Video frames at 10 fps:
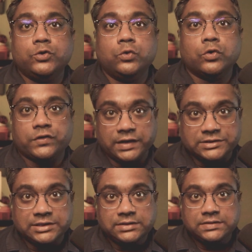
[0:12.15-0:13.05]
to Grow
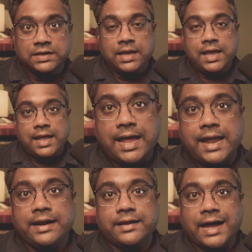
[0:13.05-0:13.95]
sessions,
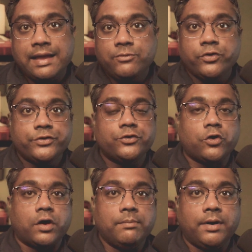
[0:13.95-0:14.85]
and I'm going to
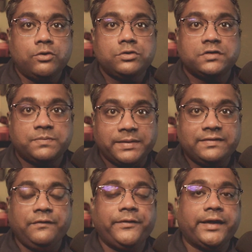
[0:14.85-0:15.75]
talk about
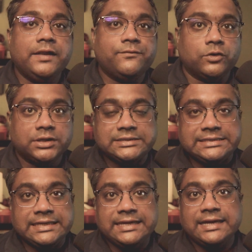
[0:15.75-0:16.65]
specifically for the
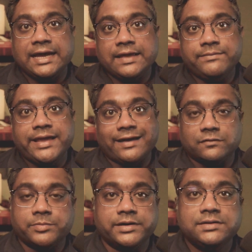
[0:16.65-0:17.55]
JAIIB
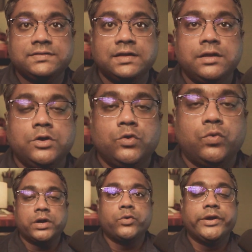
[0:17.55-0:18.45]
aspirants
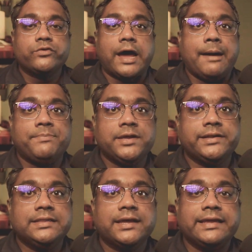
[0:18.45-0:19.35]
who are going to
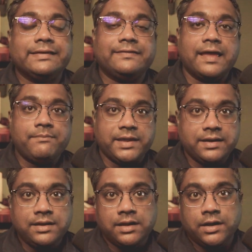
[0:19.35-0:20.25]
appear in the exam
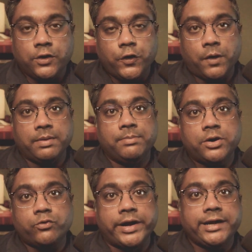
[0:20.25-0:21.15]
in
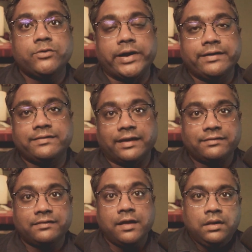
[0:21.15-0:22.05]
November
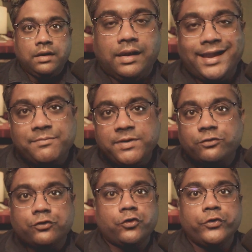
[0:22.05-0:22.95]
2026. Let me
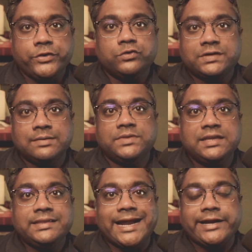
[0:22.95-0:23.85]
show you
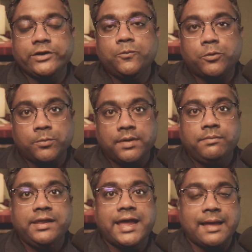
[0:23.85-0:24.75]
something that you
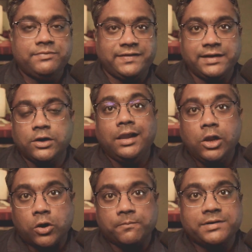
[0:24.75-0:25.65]
probably have seen a
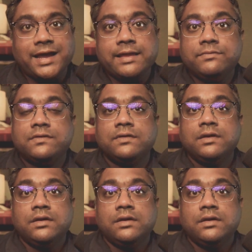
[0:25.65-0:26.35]
lot of times